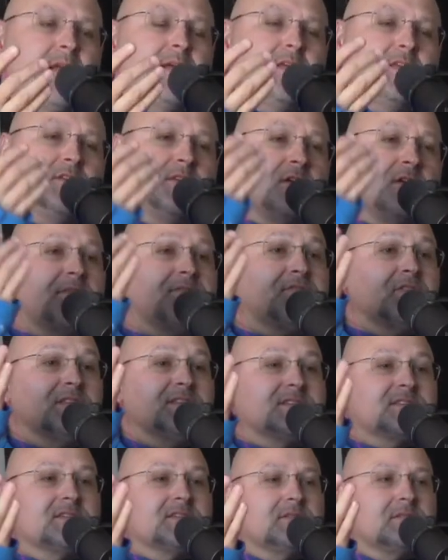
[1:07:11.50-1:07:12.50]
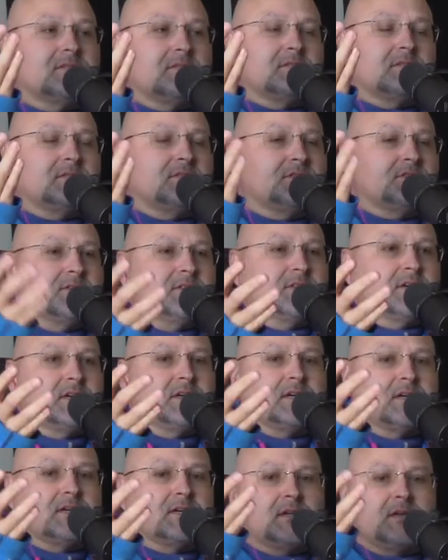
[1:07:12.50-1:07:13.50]
You have to listen to
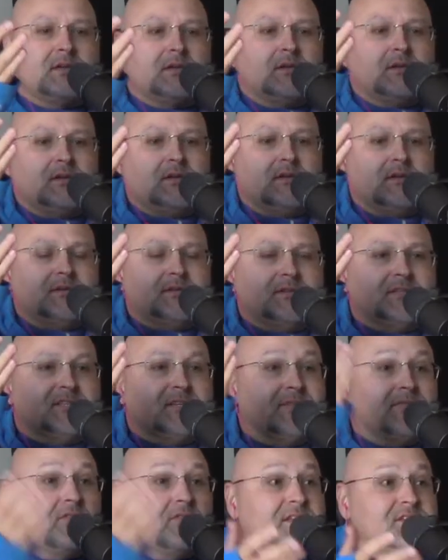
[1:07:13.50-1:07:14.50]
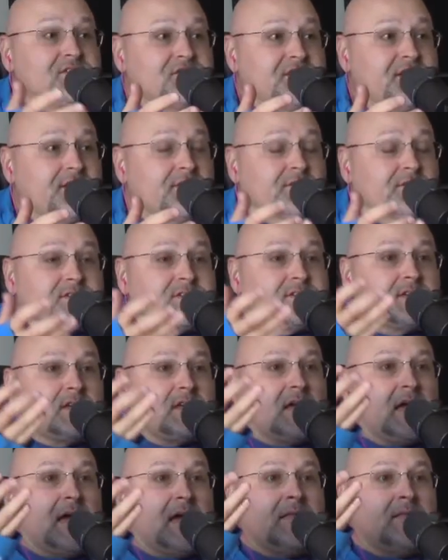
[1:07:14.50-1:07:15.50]
the civil engineers
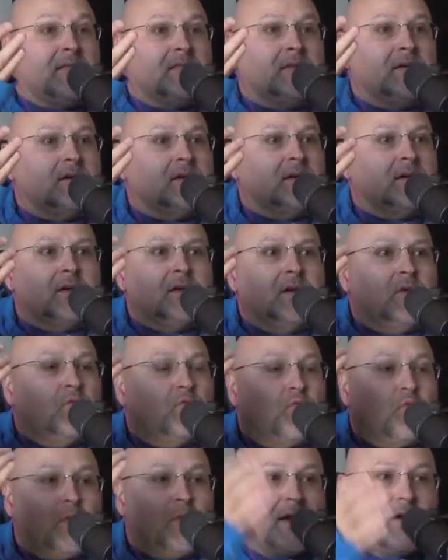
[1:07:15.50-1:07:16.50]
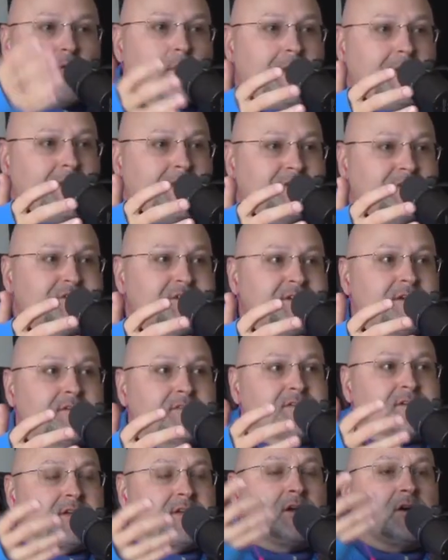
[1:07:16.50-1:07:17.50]
and the railway
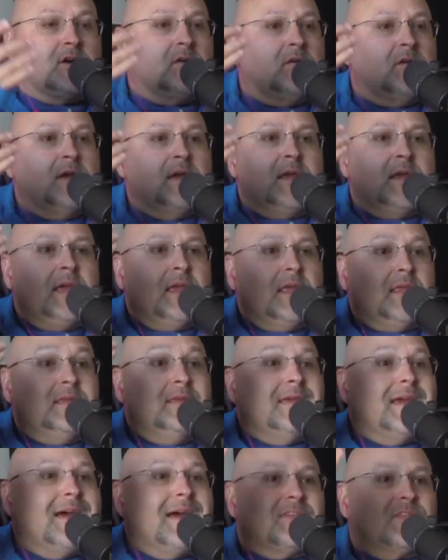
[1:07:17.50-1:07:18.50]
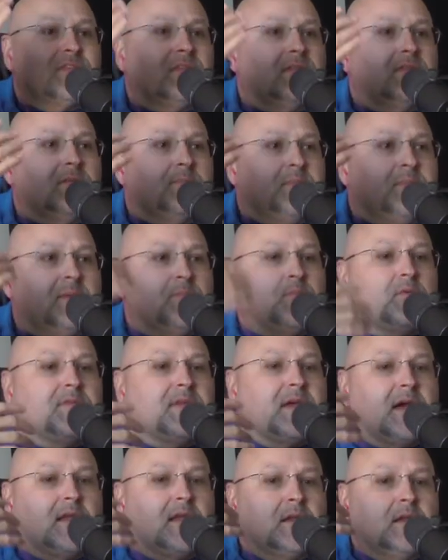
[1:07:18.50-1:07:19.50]
engineers and go, experts. Yes, the people
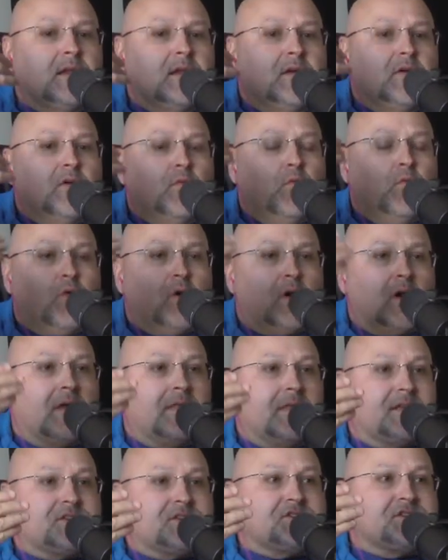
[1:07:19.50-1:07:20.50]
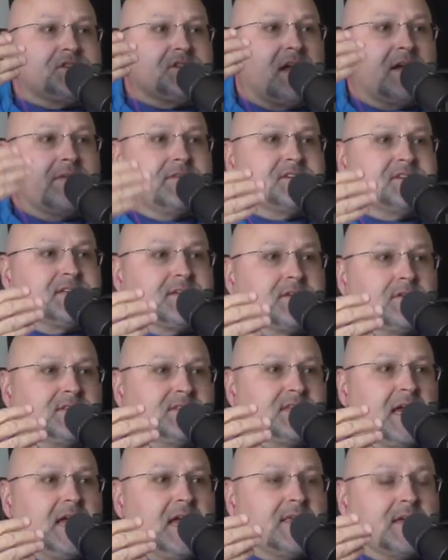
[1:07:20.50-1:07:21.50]
that work on that shit every single
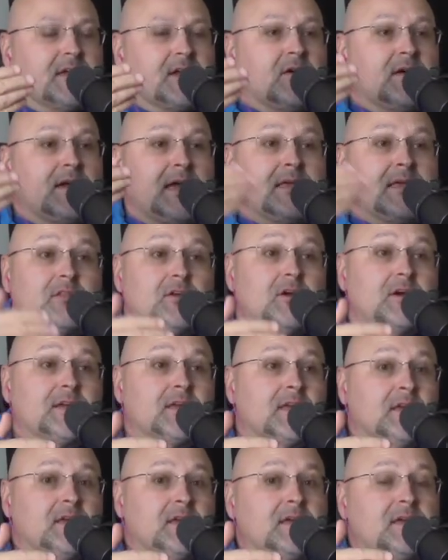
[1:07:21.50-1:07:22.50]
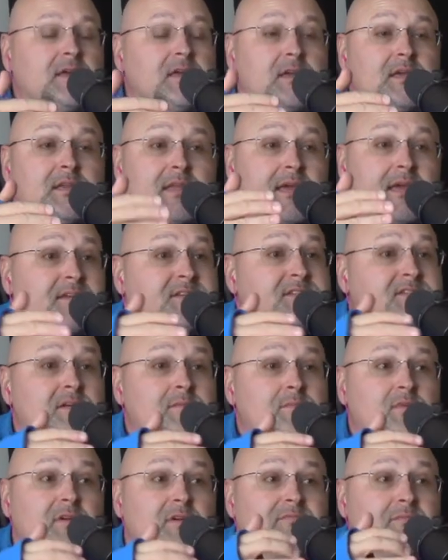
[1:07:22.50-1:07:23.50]
day. They go, hey, look, in X
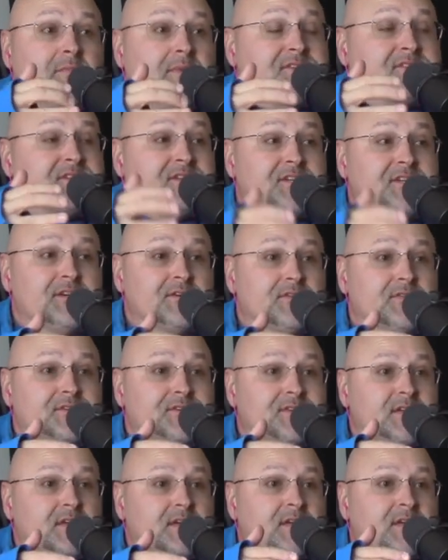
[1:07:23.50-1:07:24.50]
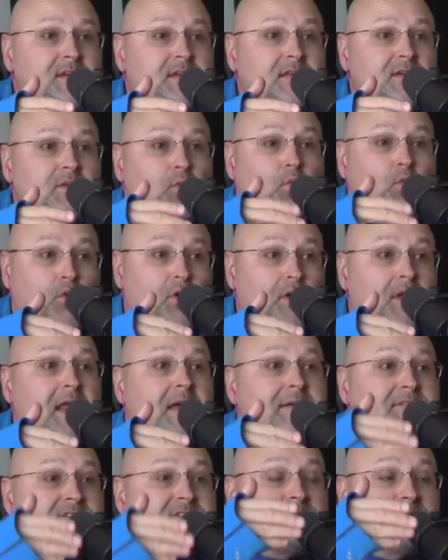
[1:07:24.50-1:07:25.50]
number of months and years, we're going to
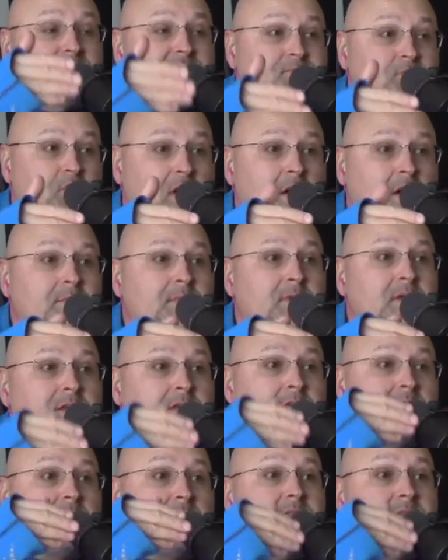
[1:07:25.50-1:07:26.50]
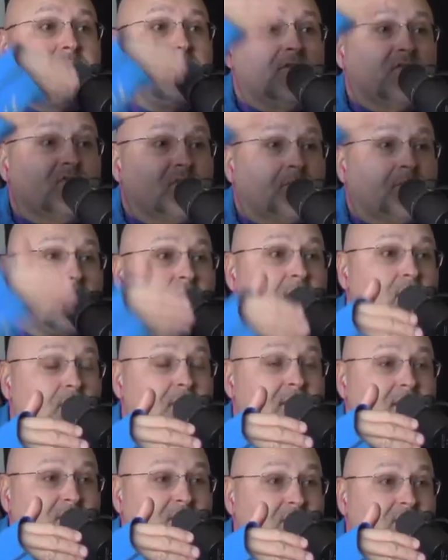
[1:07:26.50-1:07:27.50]
have a serious problem. Here's the
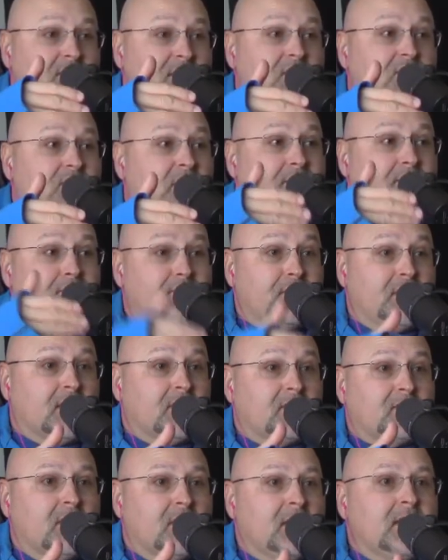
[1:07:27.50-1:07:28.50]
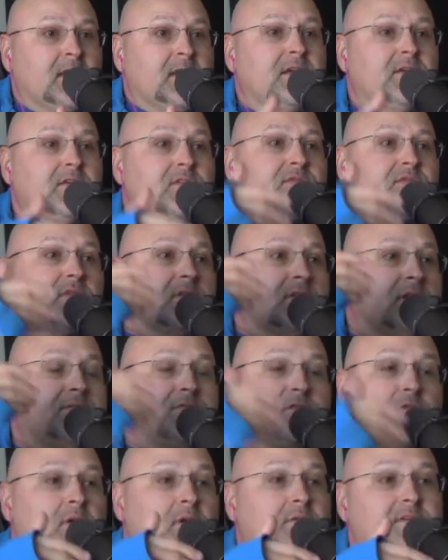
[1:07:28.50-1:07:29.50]
priority list of things you have to fix. Here's the, if
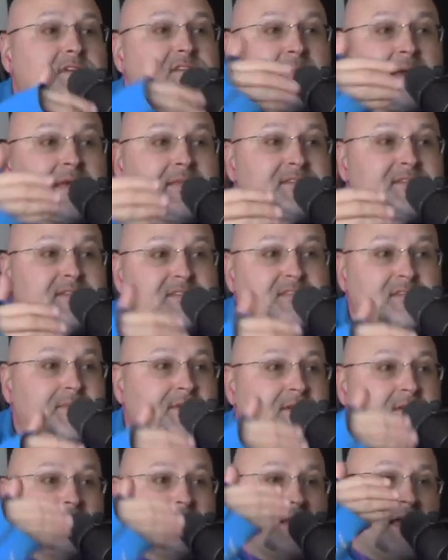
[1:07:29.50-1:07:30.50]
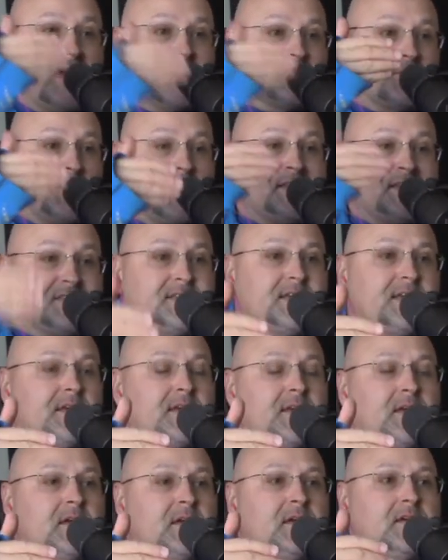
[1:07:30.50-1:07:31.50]
you want to expand the system here, X, Y, and Z.
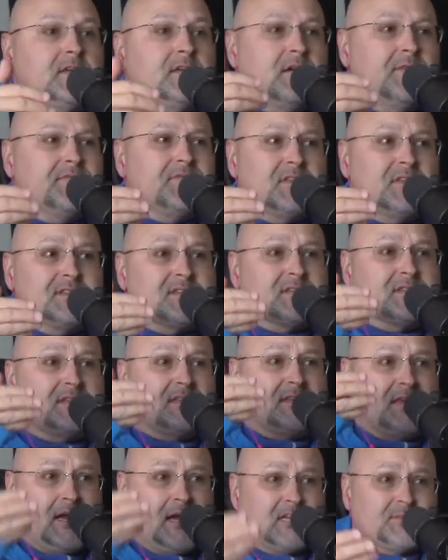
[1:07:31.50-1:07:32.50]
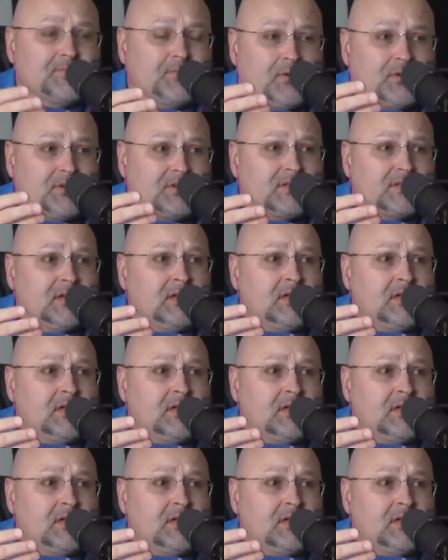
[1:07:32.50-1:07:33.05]
You have to listen to the experts.